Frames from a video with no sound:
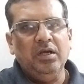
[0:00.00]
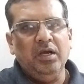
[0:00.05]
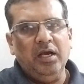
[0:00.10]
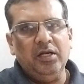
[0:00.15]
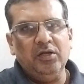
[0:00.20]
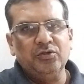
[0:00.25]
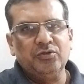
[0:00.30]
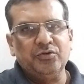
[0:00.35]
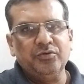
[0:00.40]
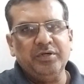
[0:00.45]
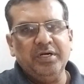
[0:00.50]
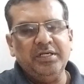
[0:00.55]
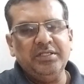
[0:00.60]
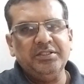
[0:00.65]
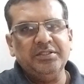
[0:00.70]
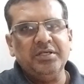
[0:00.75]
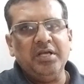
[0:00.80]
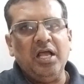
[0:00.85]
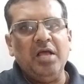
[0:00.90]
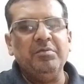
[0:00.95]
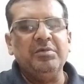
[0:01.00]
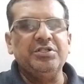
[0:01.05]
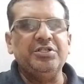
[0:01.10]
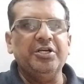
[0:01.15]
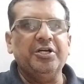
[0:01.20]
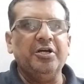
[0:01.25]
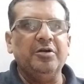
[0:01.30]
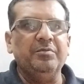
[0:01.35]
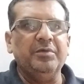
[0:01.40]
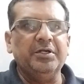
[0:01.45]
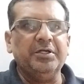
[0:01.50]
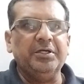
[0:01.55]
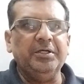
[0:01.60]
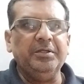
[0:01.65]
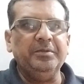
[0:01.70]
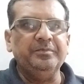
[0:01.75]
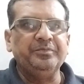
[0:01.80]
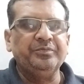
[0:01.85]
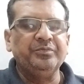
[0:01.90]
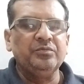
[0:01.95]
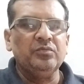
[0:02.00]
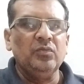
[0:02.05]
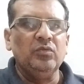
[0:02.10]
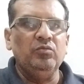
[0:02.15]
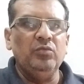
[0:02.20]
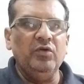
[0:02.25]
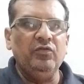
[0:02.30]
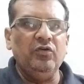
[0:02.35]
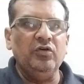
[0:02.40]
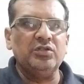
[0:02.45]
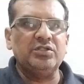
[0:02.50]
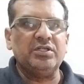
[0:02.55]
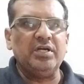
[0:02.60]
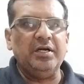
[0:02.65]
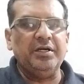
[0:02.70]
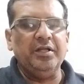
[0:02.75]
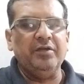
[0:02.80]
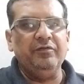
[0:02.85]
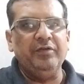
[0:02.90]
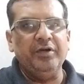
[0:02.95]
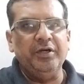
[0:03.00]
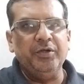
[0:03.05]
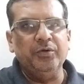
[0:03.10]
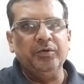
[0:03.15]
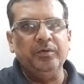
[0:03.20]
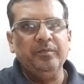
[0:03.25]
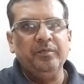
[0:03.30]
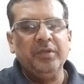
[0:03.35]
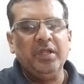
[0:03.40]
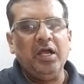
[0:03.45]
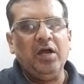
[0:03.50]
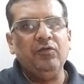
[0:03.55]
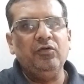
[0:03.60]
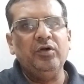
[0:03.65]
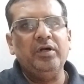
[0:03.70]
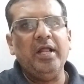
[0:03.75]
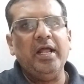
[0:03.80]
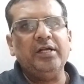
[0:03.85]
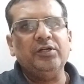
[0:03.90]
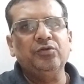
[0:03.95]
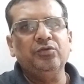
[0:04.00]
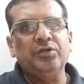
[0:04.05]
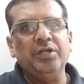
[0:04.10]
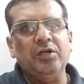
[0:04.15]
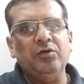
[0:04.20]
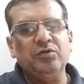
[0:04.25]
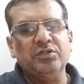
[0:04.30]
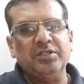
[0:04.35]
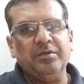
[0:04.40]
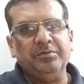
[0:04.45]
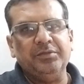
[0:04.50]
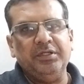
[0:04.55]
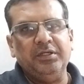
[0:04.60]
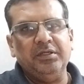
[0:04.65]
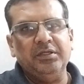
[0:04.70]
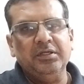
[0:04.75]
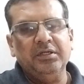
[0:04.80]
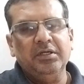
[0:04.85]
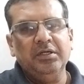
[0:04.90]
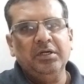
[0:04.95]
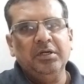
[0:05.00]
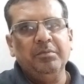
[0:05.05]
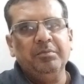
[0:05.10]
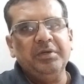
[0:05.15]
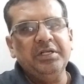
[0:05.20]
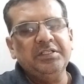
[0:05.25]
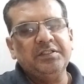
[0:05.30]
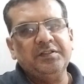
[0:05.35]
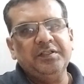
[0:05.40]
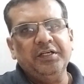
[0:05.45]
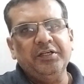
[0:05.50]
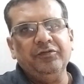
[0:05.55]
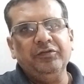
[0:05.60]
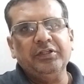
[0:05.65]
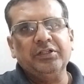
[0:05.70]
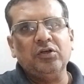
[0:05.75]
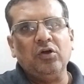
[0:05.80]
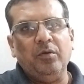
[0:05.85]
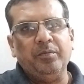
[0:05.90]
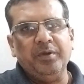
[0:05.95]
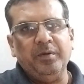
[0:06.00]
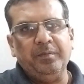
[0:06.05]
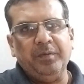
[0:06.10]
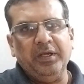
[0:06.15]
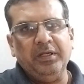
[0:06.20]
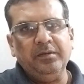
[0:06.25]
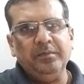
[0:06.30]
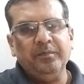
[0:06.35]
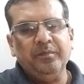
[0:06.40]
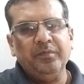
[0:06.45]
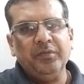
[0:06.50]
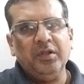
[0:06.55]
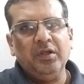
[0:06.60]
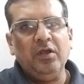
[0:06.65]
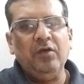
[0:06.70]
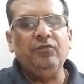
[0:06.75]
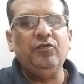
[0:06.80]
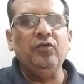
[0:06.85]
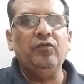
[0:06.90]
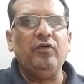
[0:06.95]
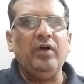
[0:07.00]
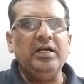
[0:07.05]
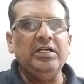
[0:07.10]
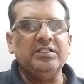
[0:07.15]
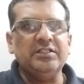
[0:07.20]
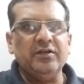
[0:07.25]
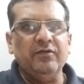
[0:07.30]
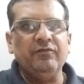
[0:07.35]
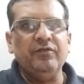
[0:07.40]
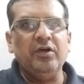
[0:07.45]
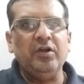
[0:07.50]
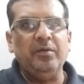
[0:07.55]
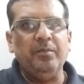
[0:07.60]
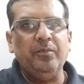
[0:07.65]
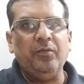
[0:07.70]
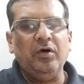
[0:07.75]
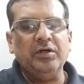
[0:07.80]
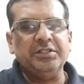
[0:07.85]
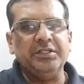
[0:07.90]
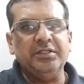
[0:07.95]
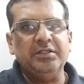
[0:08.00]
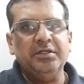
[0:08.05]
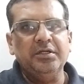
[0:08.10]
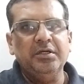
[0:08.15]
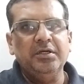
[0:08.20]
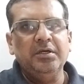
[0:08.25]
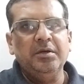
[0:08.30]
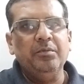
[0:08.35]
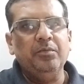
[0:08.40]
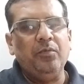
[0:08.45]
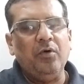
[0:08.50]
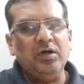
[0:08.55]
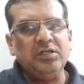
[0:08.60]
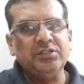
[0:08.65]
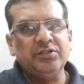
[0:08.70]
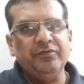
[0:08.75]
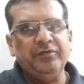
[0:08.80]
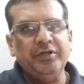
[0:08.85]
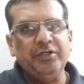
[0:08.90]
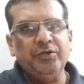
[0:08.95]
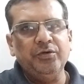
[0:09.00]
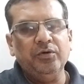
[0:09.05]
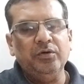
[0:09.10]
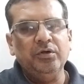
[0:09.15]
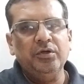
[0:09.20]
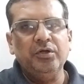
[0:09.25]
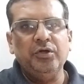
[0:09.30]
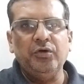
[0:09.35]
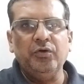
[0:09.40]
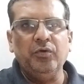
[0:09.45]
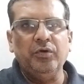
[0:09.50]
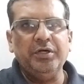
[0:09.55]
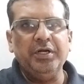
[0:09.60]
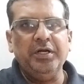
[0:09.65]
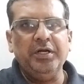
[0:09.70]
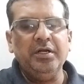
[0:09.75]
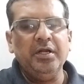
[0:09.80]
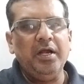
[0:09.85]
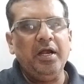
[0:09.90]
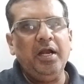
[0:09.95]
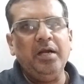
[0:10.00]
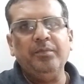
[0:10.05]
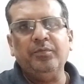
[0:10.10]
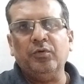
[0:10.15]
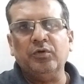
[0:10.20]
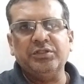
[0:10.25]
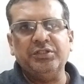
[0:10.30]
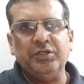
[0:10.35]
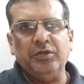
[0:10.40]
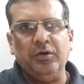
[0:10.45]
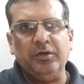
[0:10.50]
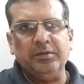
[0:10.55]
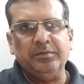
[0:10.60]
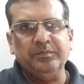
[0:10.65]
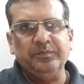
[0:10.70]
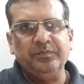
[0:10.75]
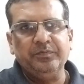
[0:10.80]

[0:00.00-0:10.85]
Hello students, I am Ajay Karmarkar. Before starting video, I would like to tell you something. Please sit with copy pen. If you find somewhere important, pause the video, note it and proceed on.